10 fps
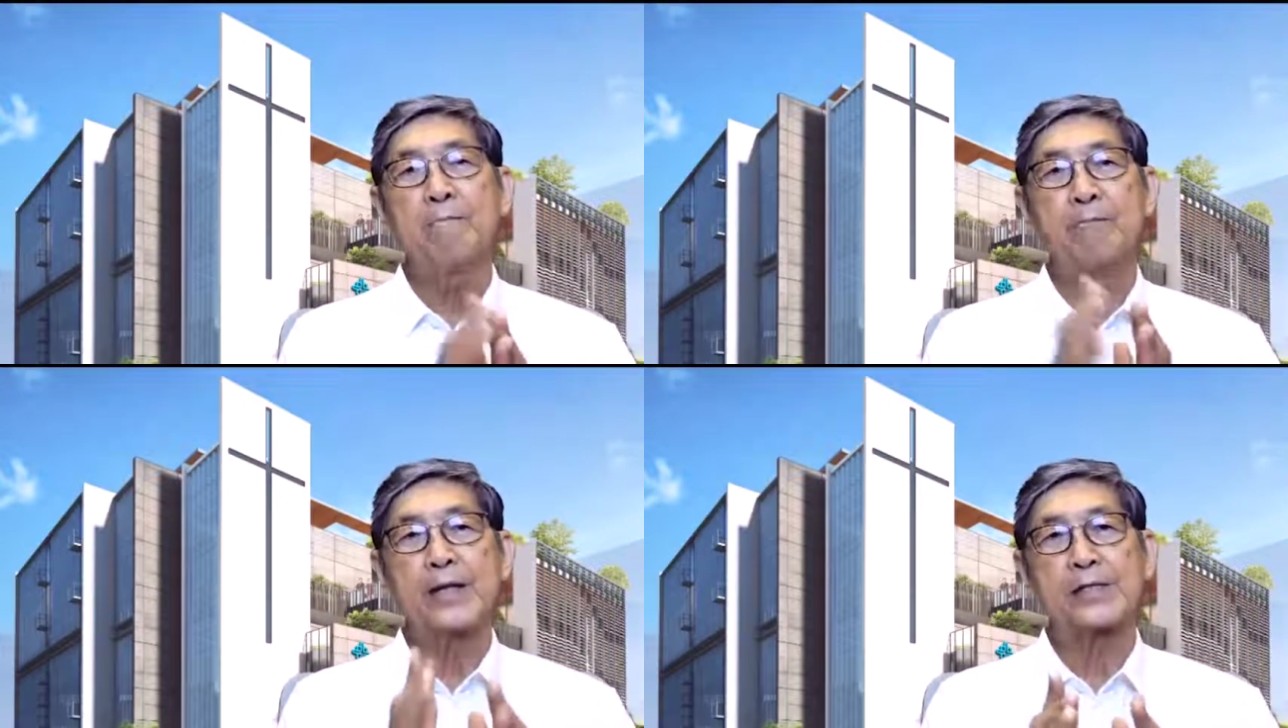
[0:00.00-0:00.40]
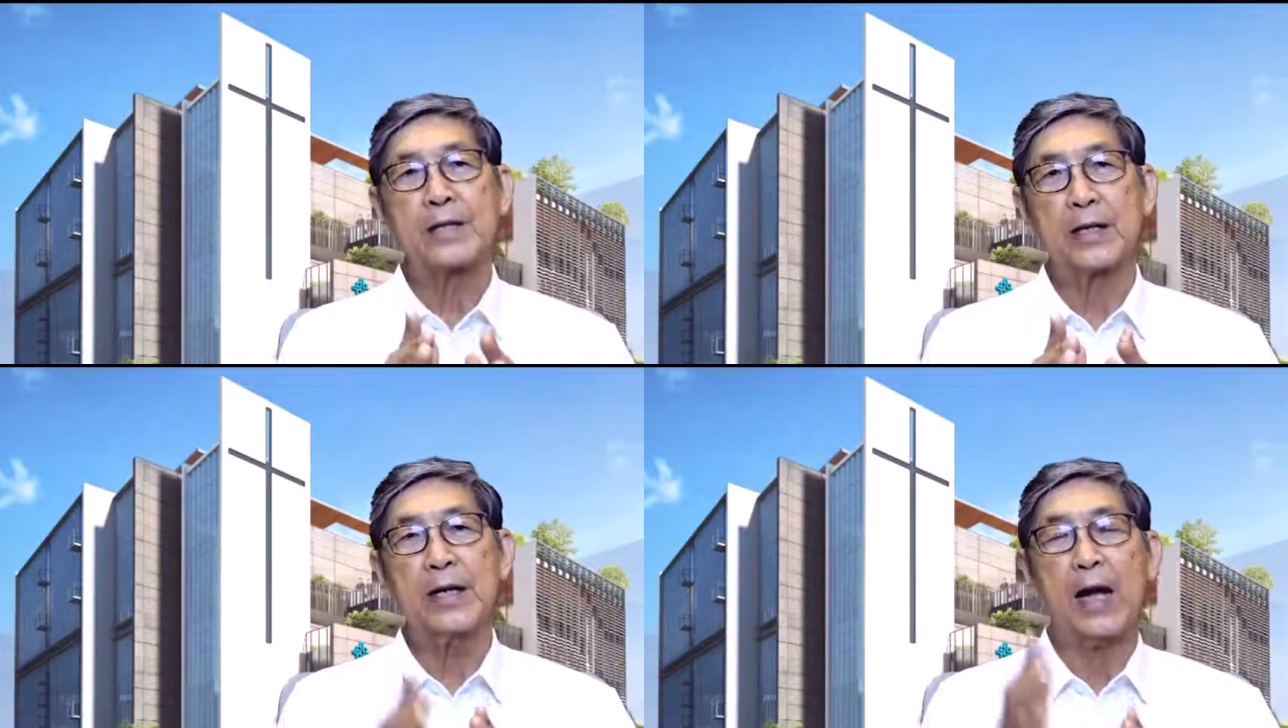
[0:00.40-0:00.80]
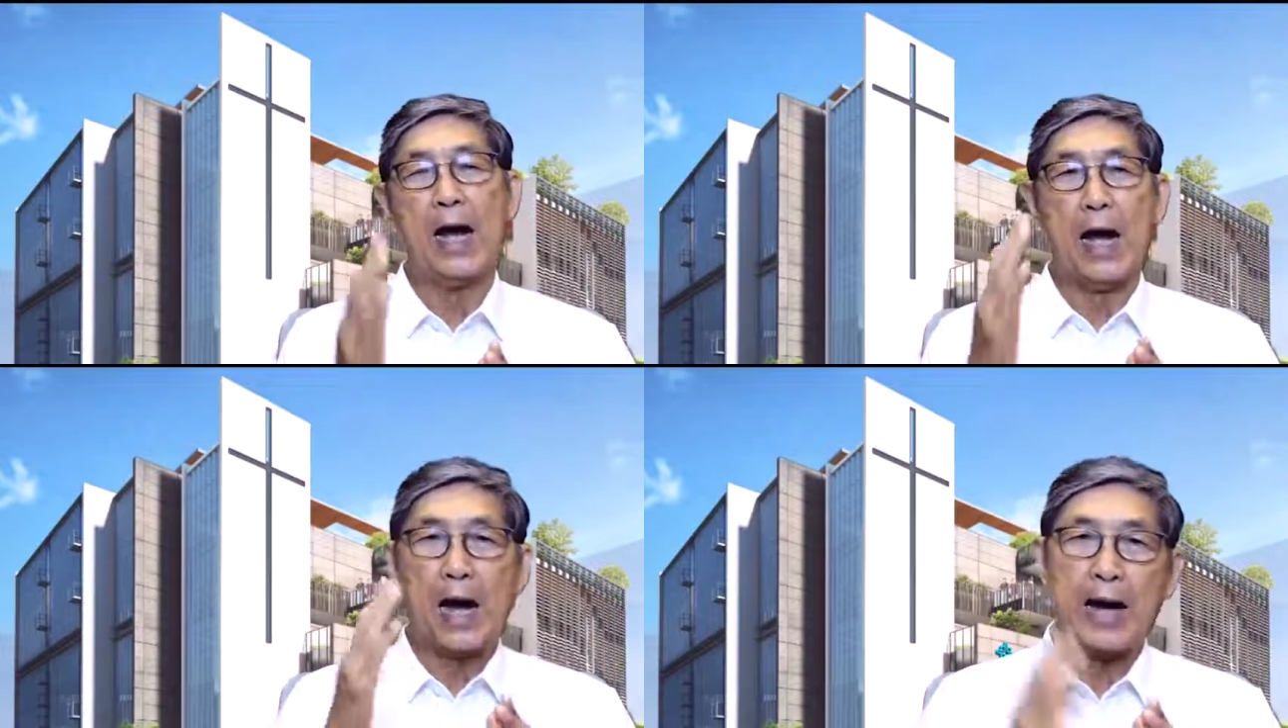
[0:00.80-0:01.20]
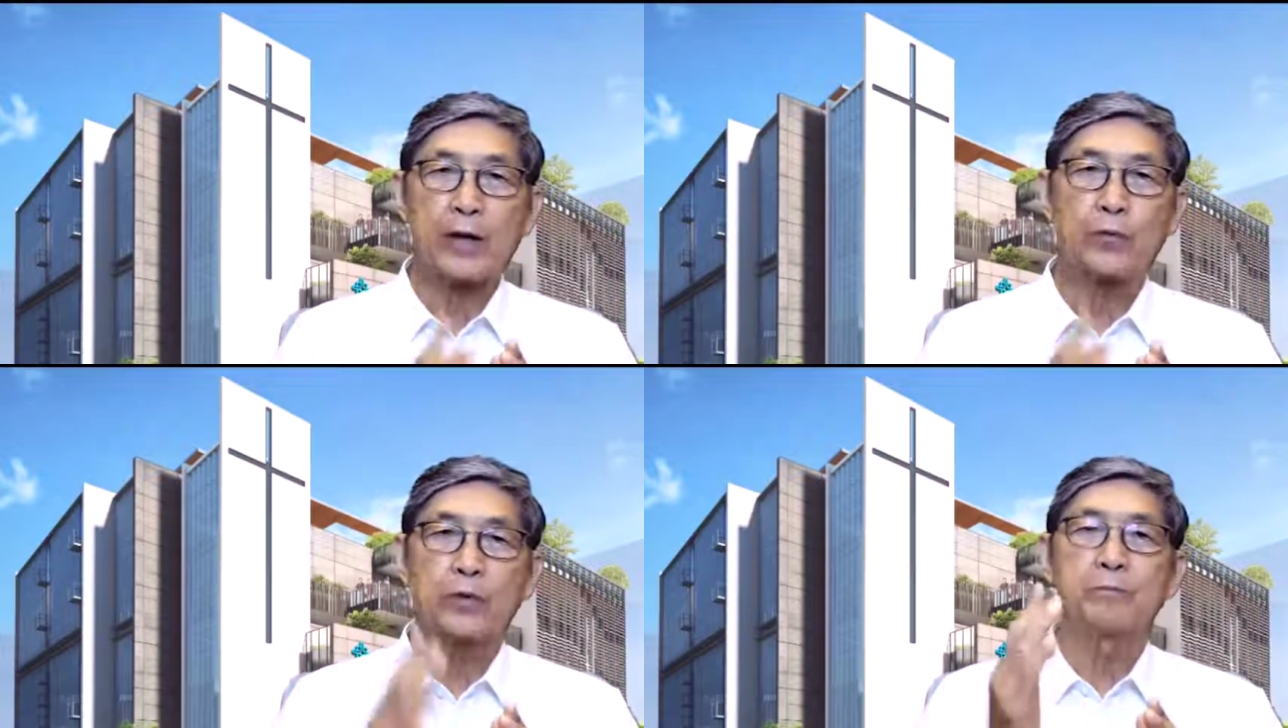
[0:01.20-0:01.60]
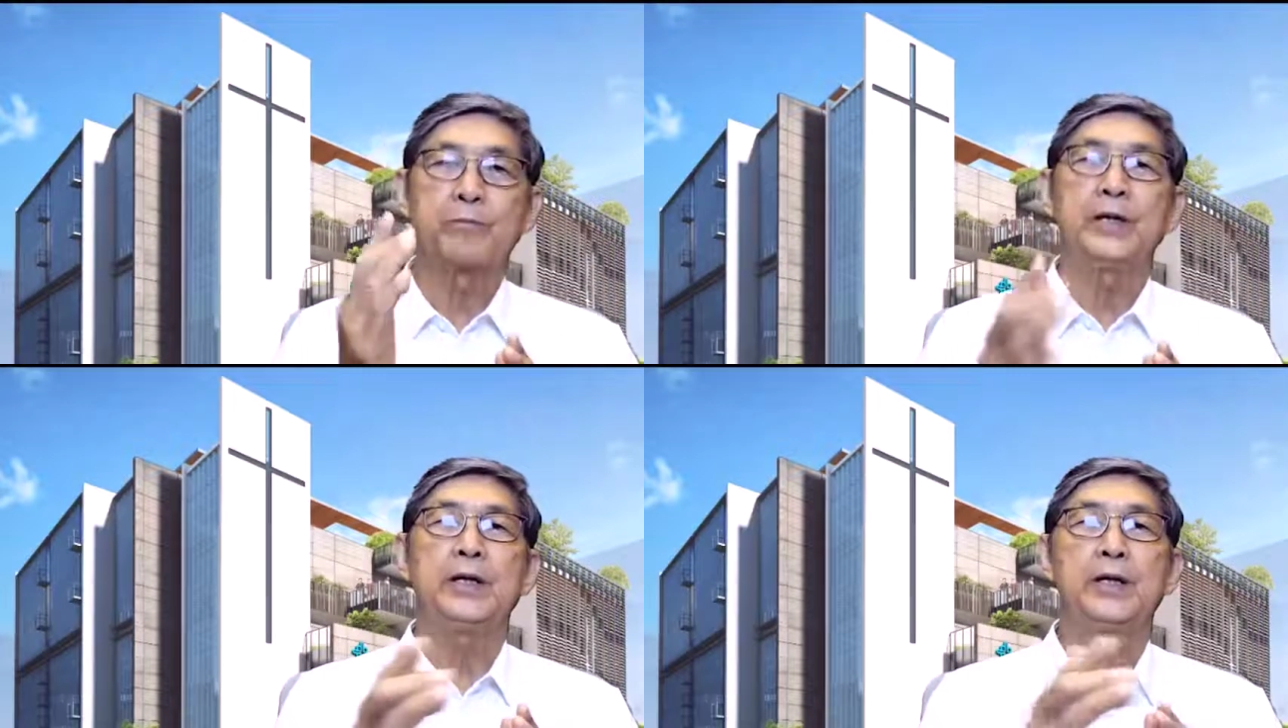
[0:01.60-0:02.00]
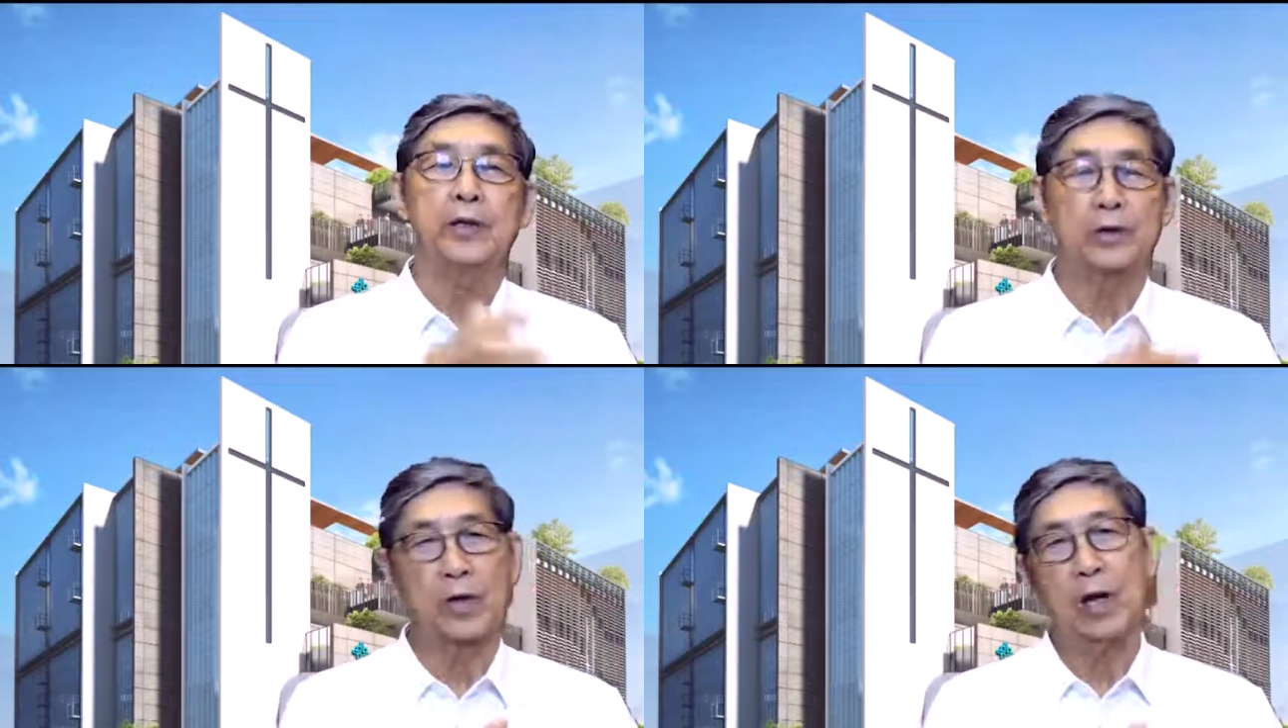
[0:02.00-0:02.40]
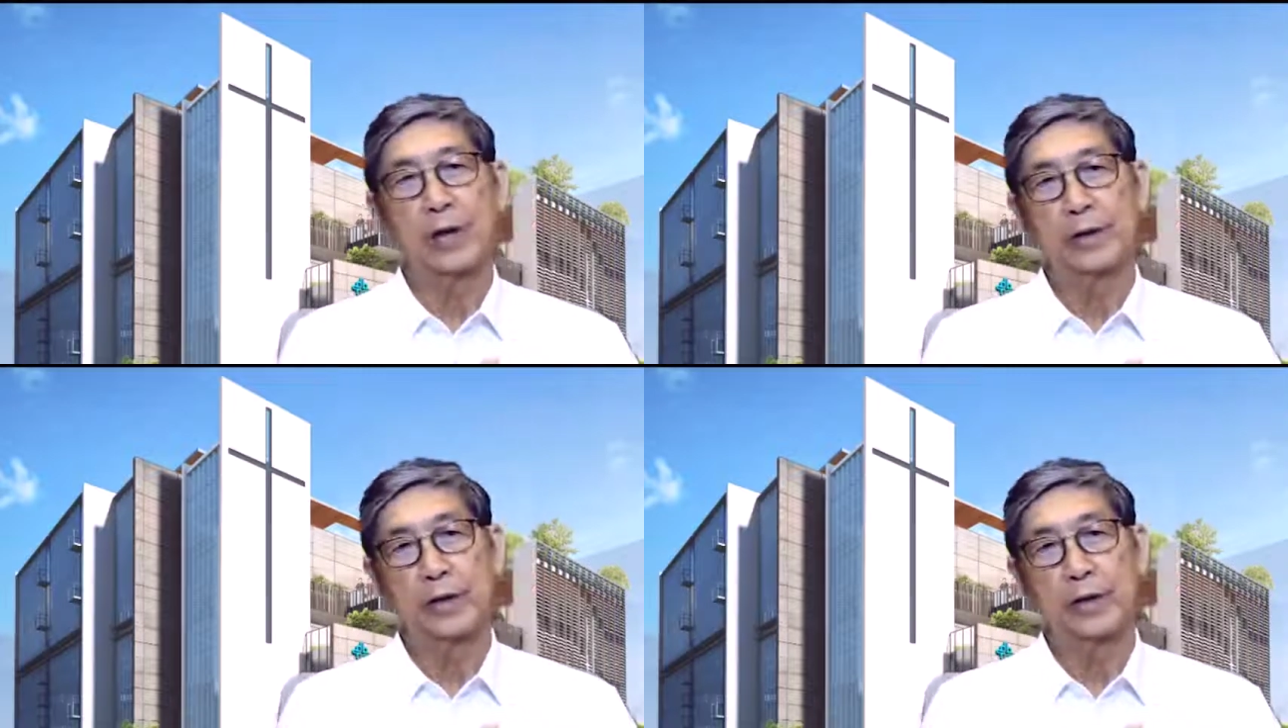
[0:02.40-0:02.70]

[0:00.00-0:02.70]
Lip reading: Basically, I will be your God.